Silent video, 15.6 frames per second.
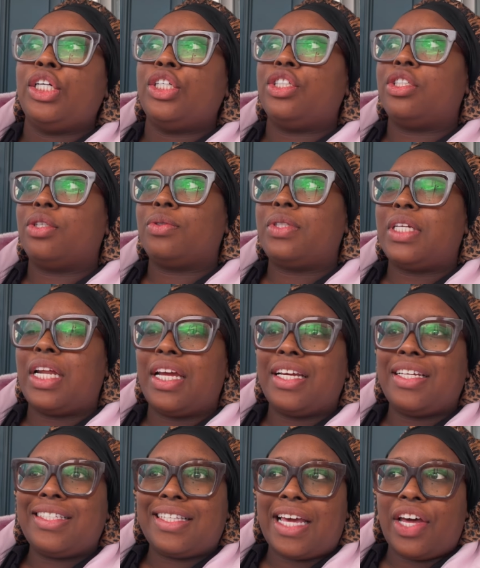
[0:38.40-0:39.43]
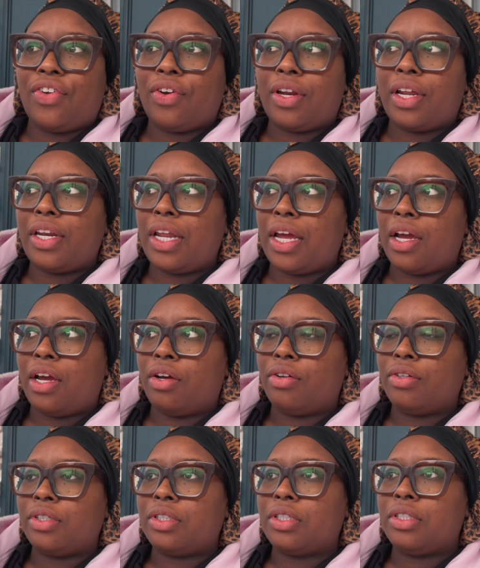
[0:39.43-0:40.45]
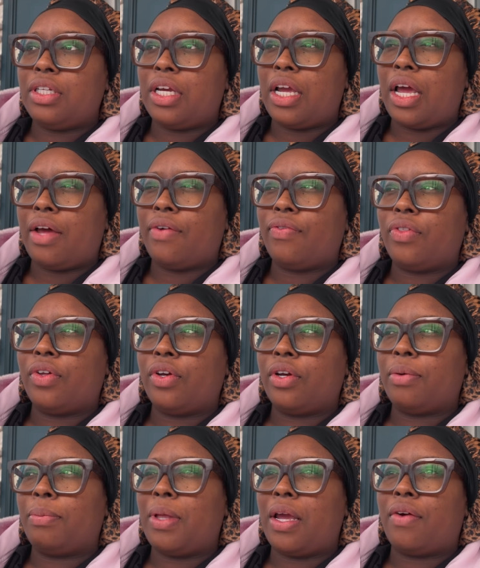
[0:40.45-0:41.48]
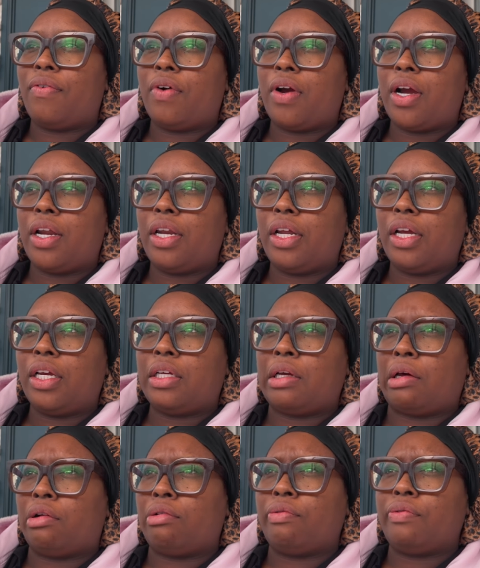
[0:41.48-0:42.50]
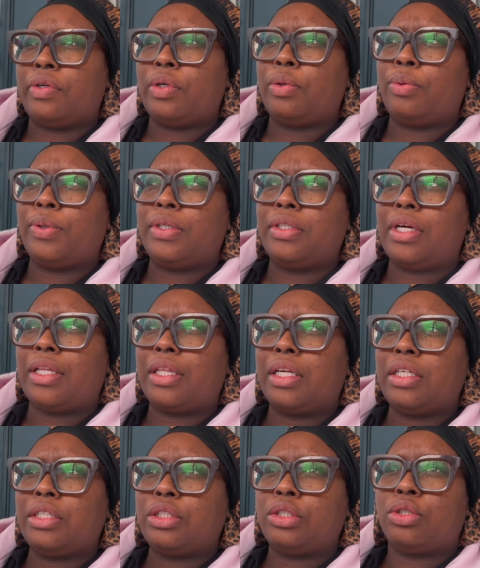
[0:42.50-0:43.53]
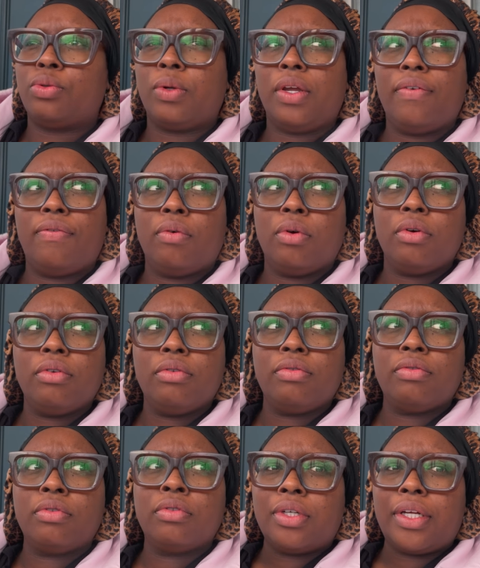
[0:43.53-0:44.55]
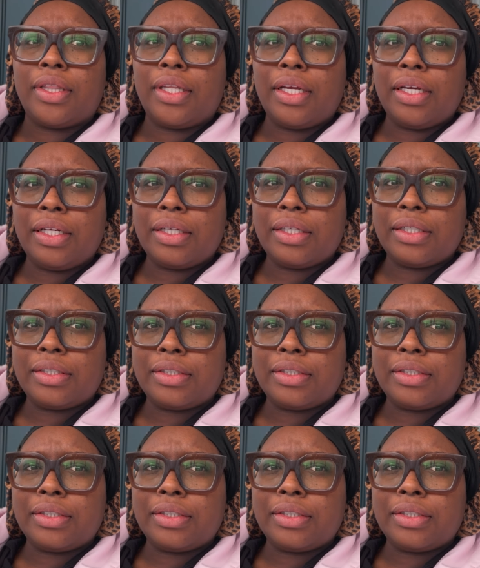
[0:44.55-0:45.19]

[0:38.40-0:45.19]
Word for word: so today is Saturday now. It's the day after Black Friday. I don't even know what. I think it's the 24th, I think.